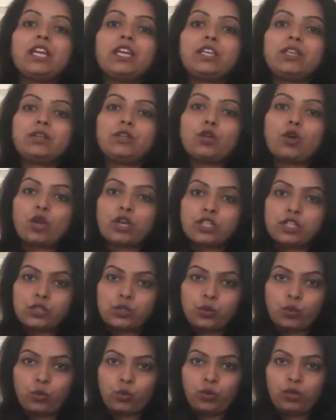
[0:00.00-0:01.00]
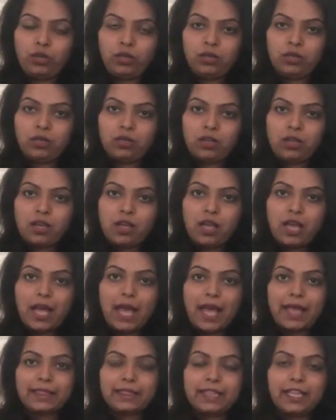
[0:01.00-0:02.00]
in your soul
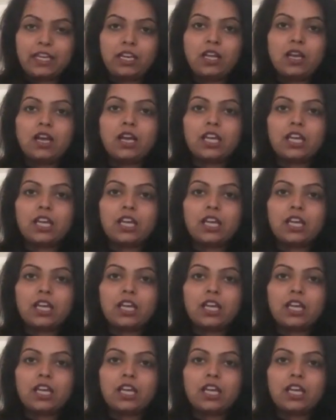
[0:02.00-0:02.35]
and then